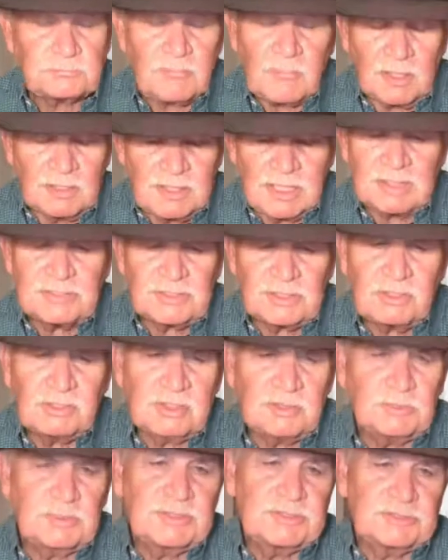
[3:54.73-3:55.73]
That's the
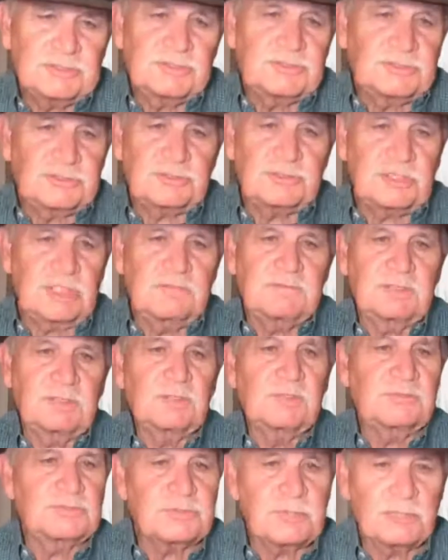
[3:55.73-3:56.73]
only reason you should ever
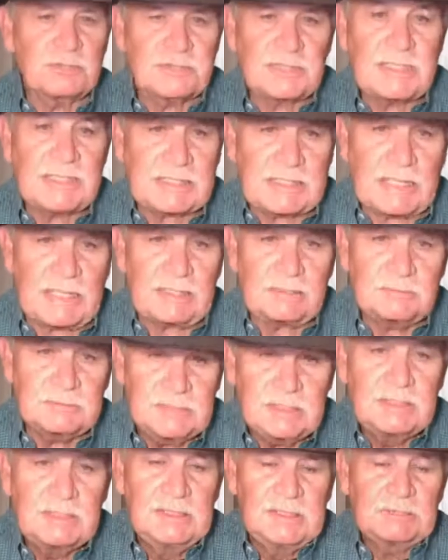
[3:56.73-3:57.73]
go to church anyhow,
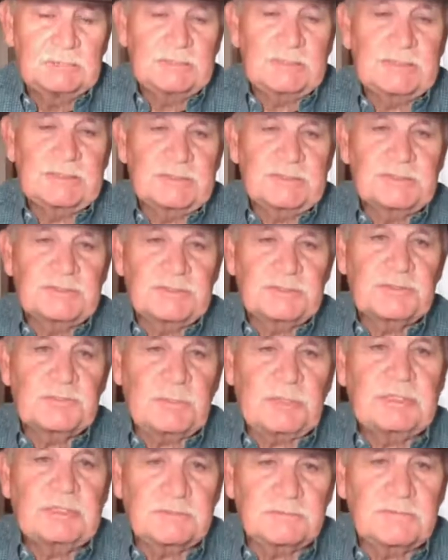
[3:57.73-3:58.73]
because the
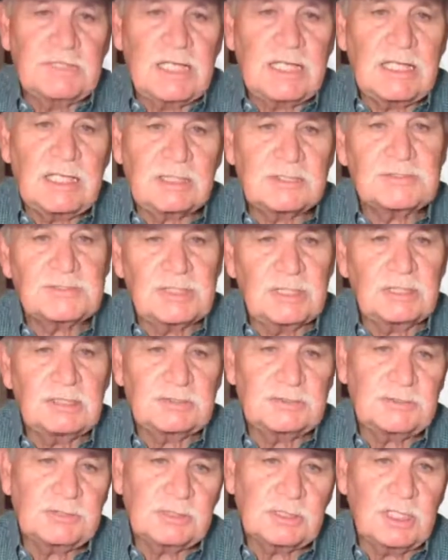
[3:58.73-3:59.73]
Spirit of God is
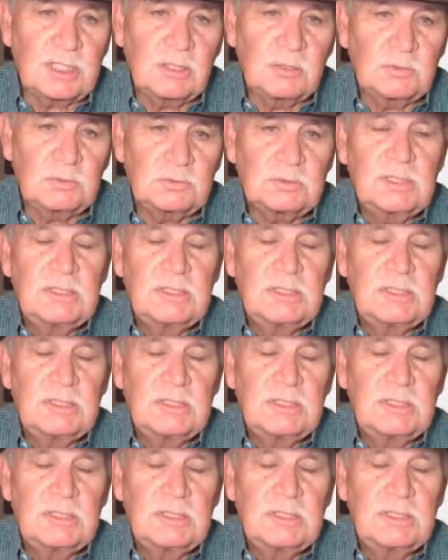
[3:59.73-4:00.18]
telling you to go.